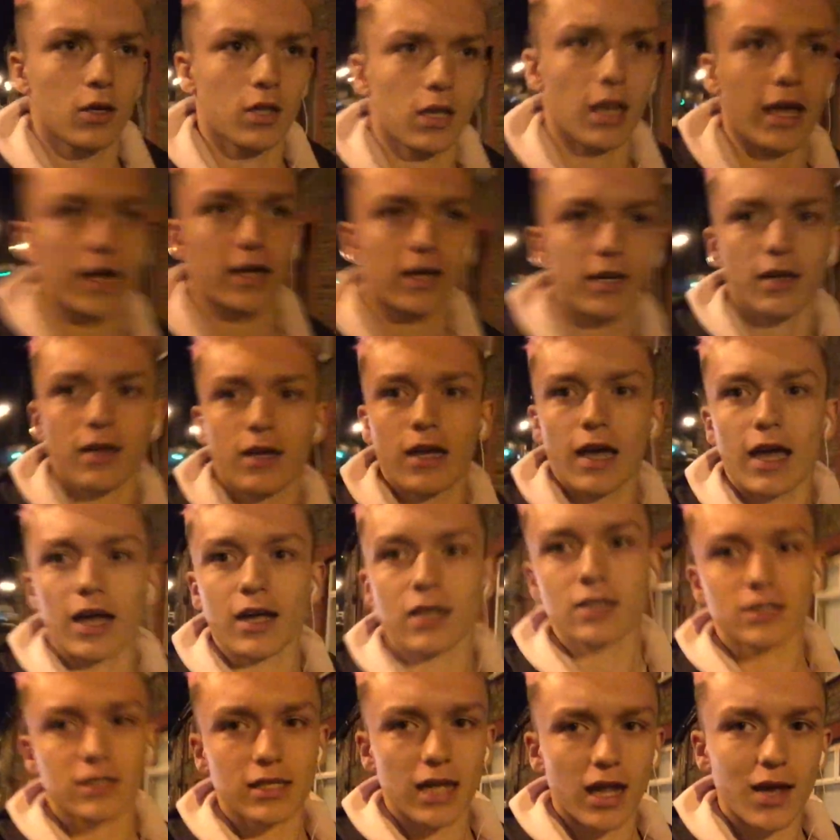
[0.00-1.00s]
Like,
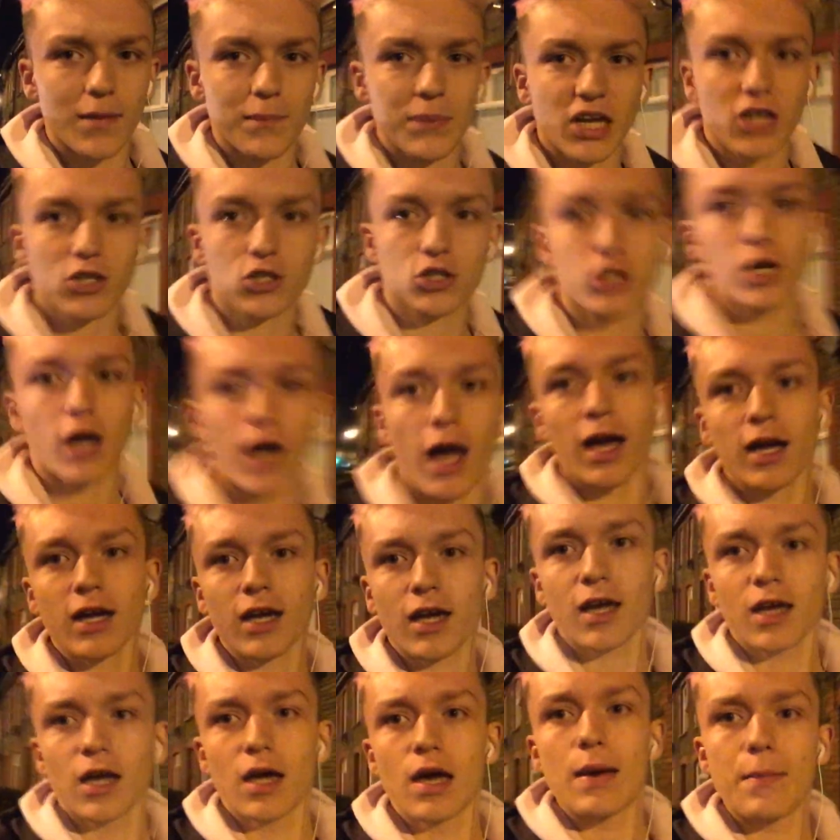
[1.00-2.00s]
instead of Big Shack,
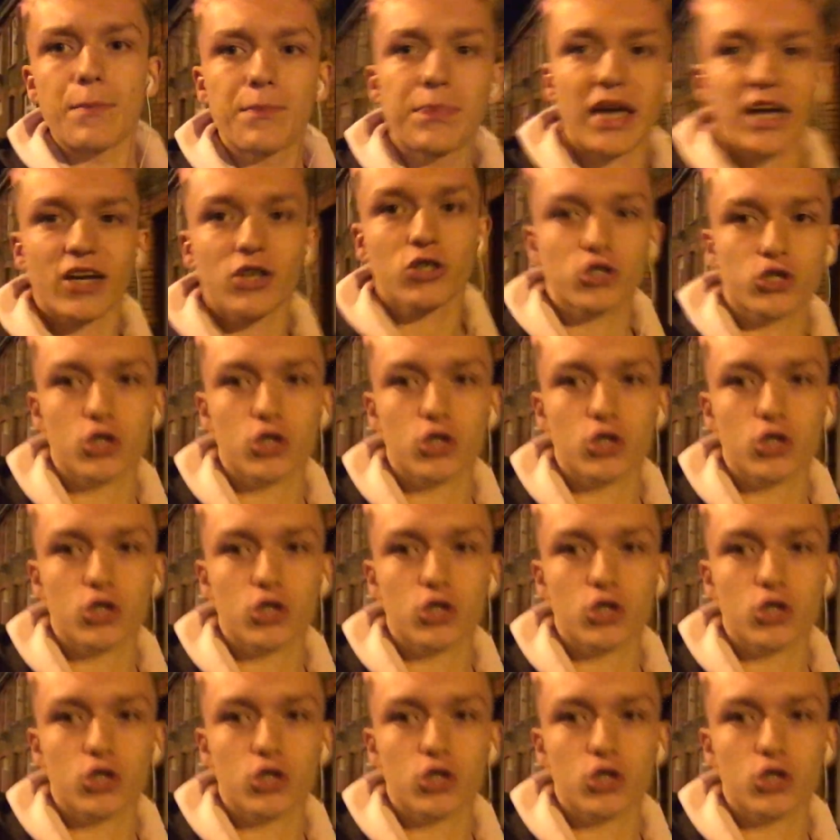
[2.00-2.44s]
Big